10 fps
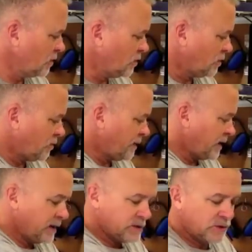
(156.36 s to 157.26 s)
Oh
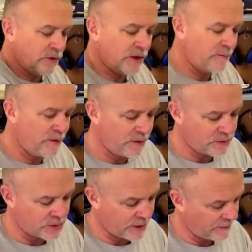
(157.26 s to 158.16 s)
man, that's a great
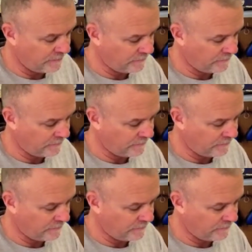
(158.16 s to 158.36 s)
beer, Jake.